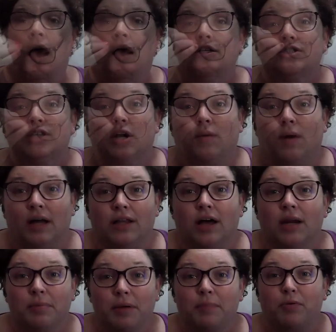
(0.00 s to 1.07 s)
So a lot
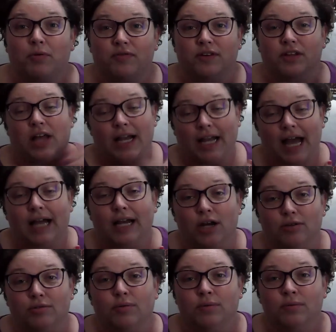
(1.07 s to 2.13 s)
of people feel like I
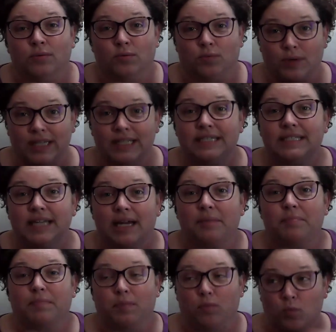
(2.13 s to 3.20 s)
go really
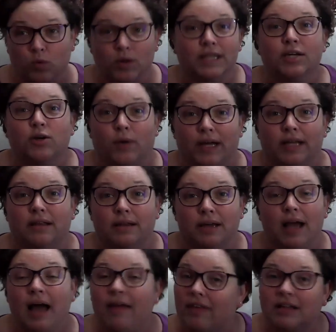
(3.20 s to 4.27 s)
deep really
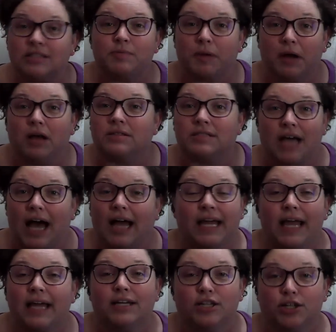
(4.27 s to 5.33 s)
quickly, and that's because I
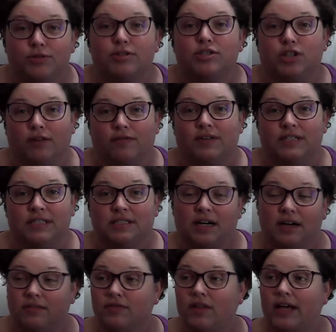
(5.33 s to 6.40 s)
can't do the surface stuff.